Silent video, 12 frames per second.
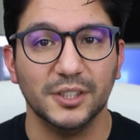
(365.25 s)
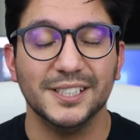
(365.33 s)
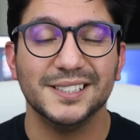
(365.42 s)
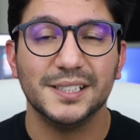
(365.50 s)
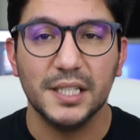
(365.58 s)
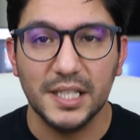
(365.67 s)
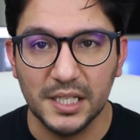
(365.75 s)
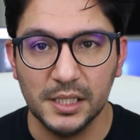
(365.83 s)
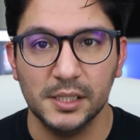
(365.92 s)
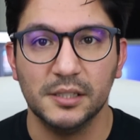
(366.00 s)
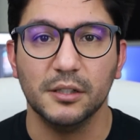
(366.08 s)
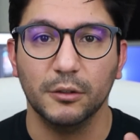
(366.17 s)
is
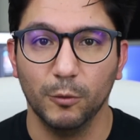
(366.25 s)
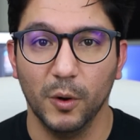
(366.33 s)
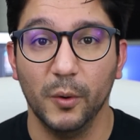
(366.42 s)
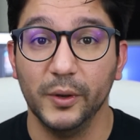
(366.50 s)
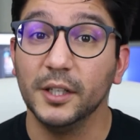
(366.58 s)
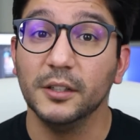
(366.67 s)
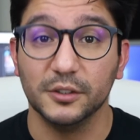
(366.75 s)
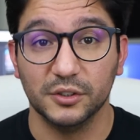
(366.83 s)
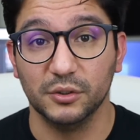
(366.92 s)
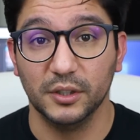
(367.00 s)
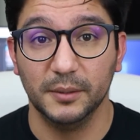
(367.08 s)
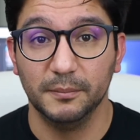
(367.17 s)
key to growing your
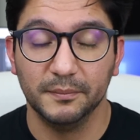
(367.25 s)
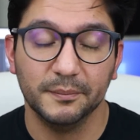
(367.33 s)
stream.